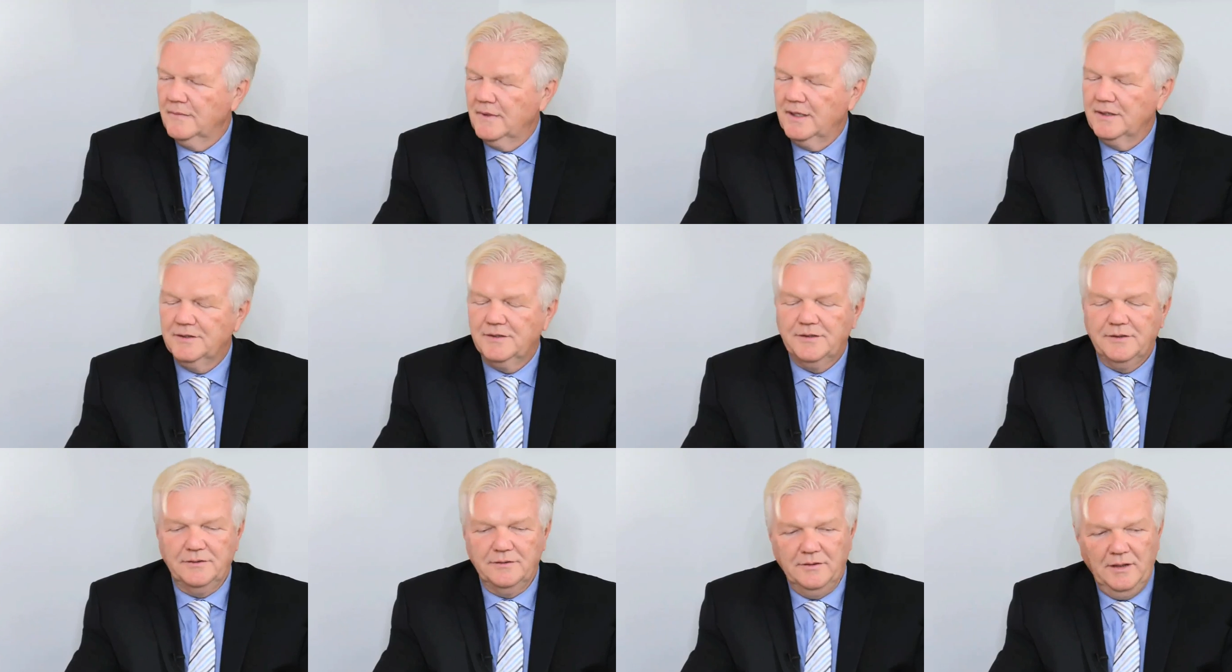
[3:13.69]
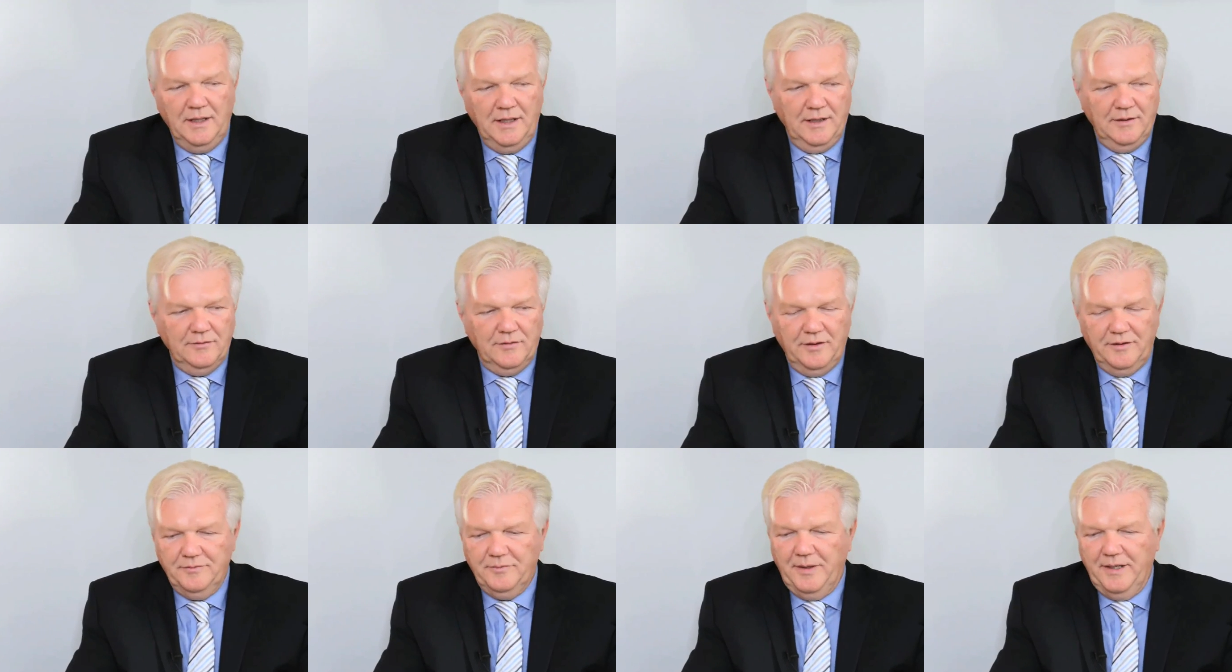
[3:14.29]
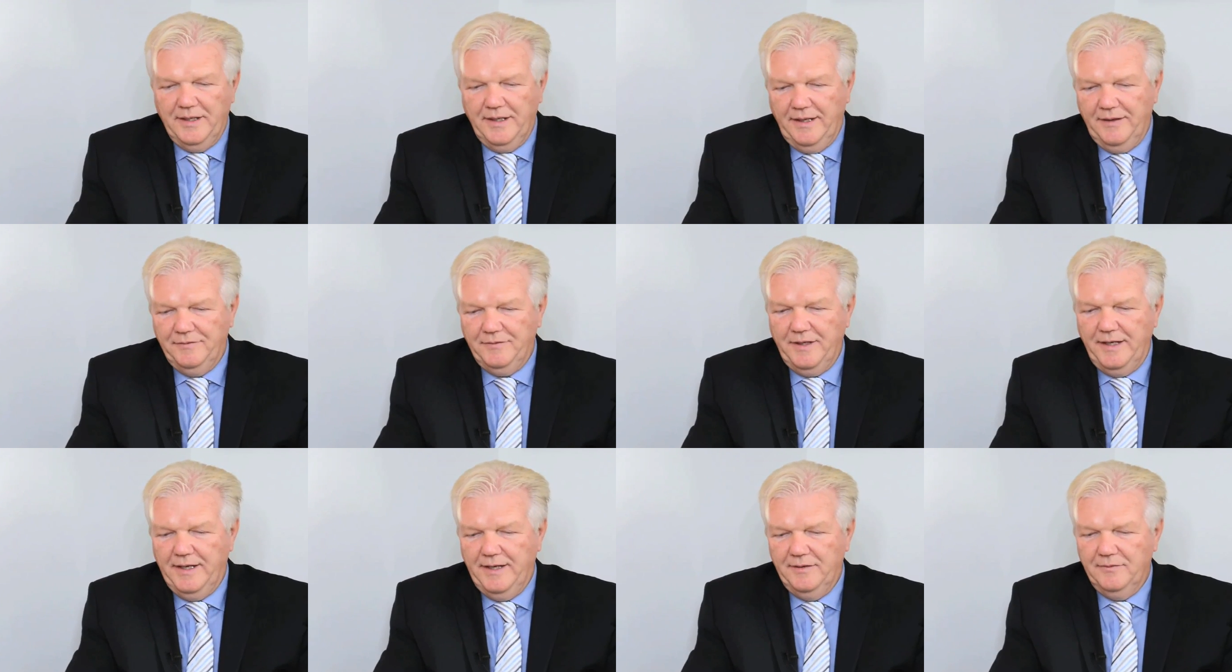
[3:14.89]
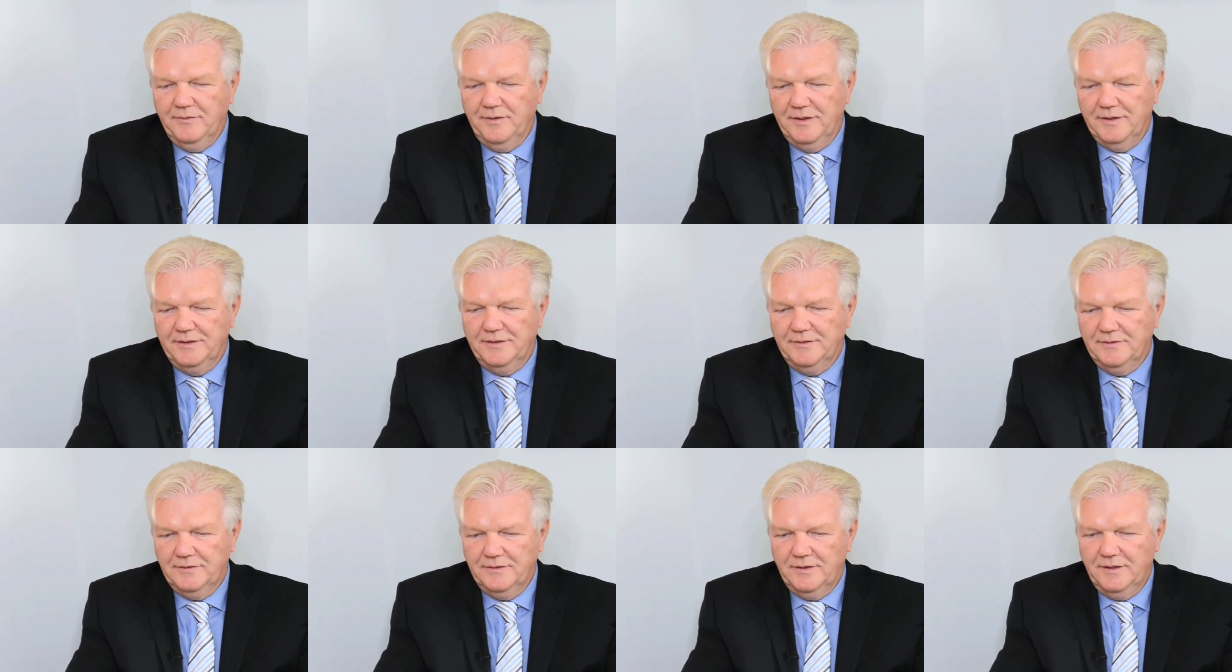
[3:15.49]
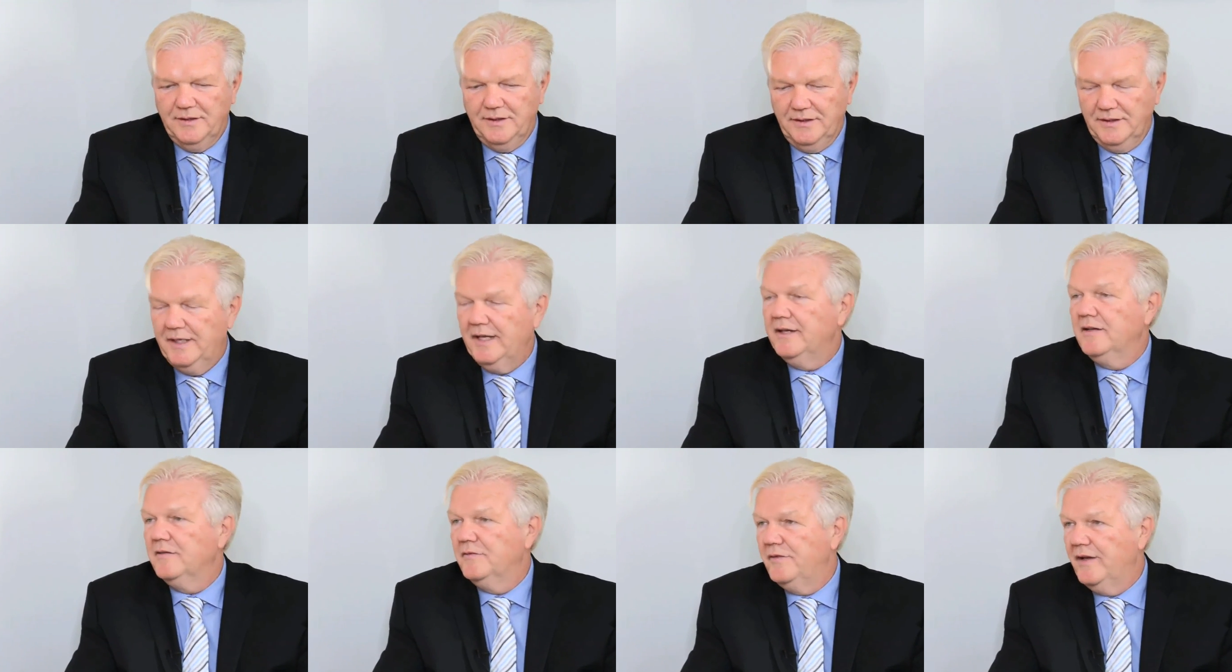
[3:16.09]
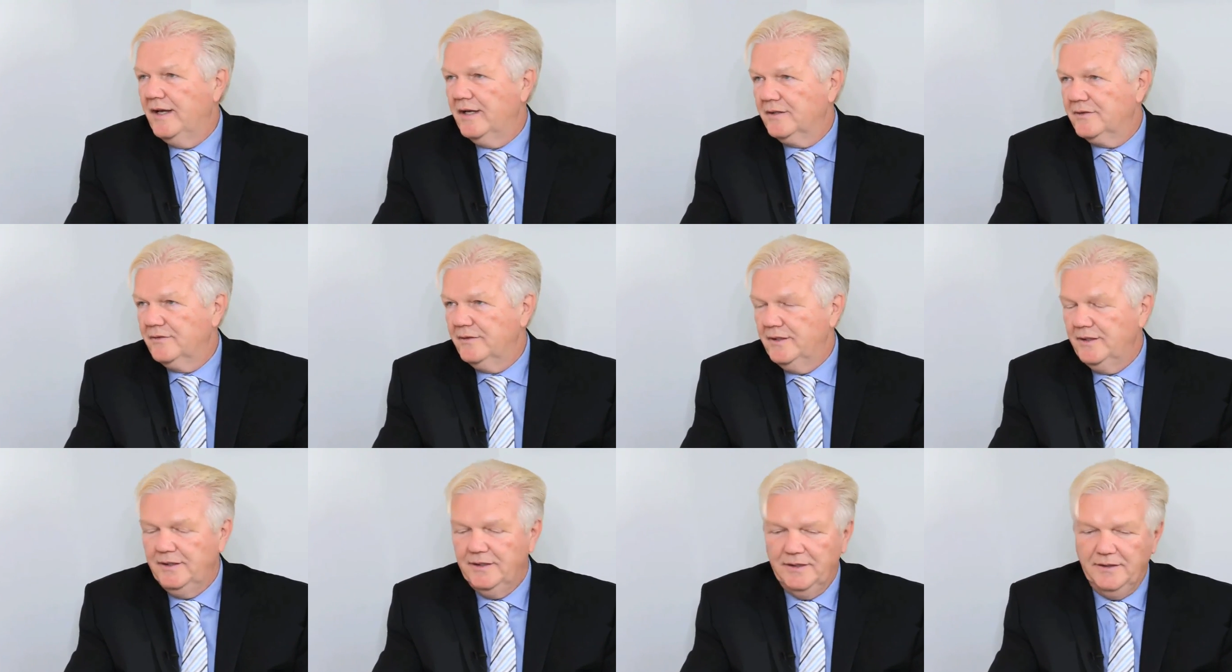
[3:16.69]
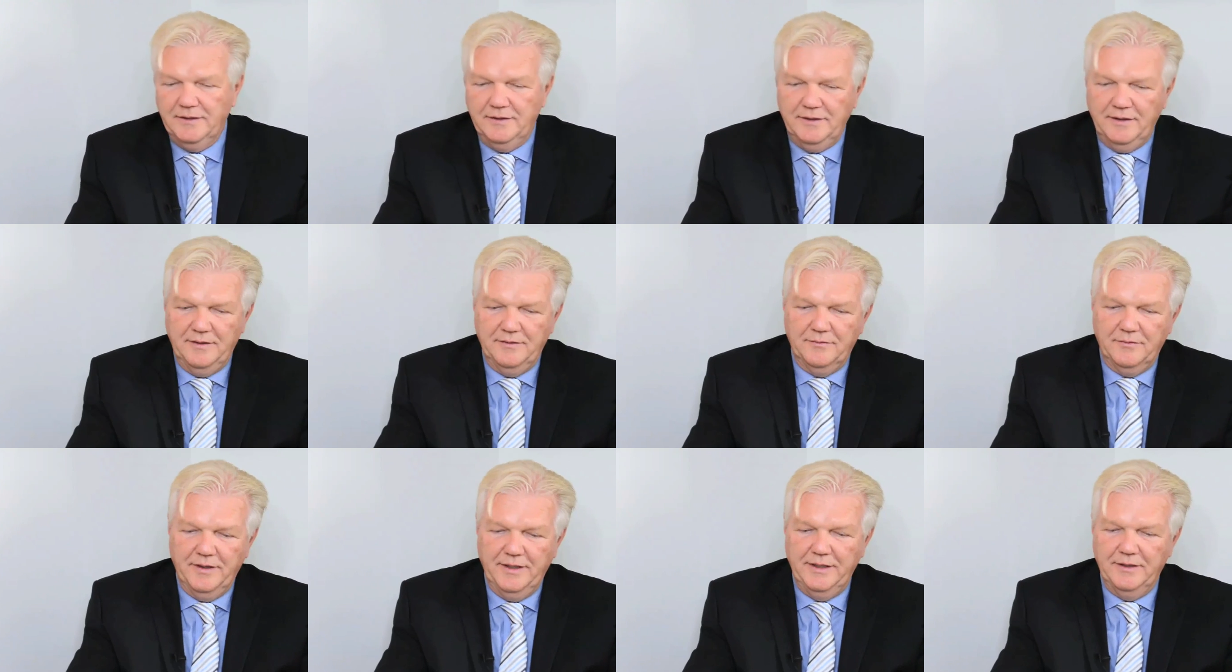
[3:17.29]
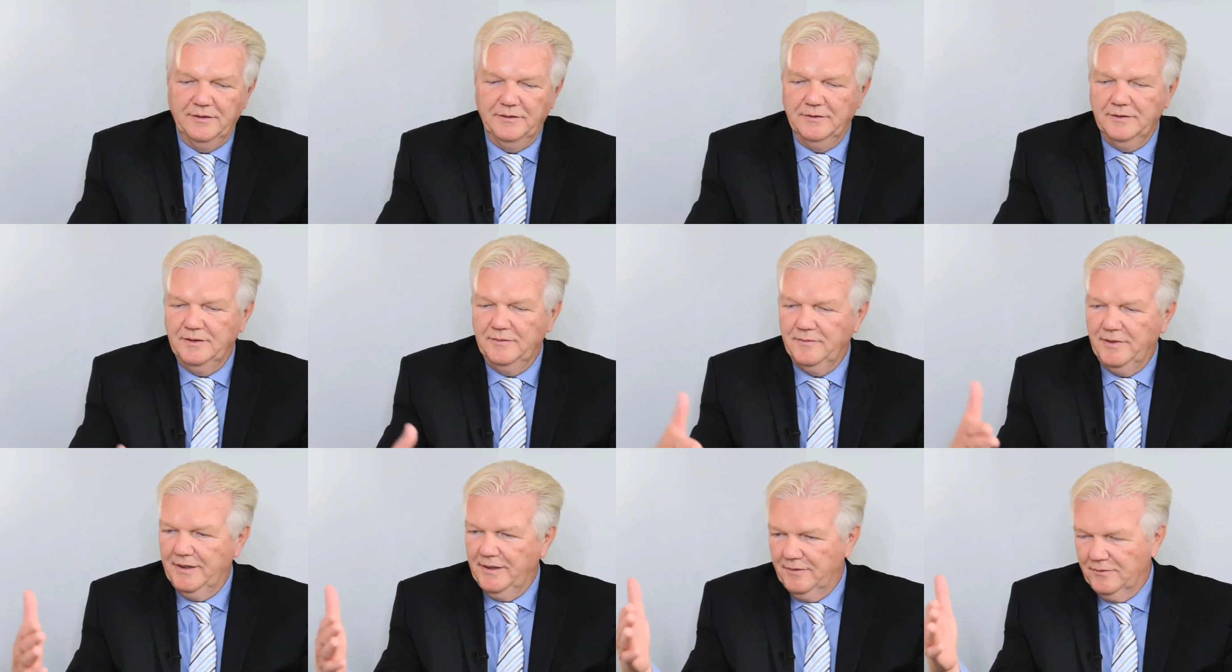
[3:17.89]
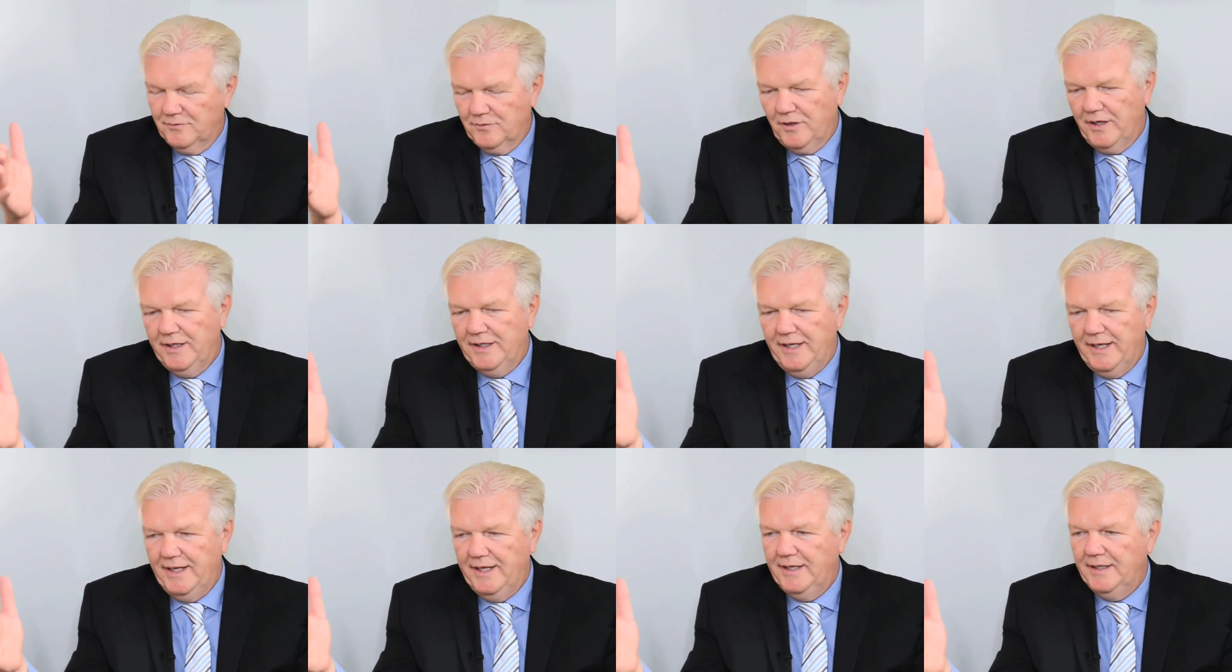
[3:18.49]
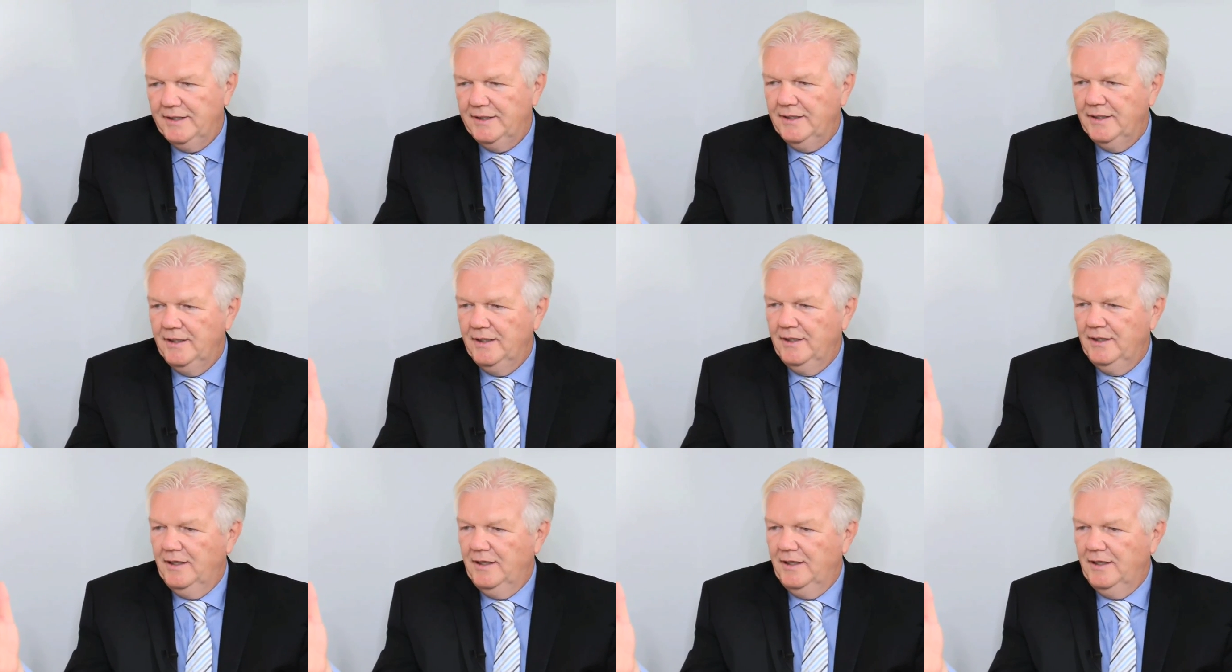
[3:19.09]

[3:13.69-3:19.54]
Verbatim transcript: That's true. Well, if my left hand was the Gigafactory in Reno and my right hand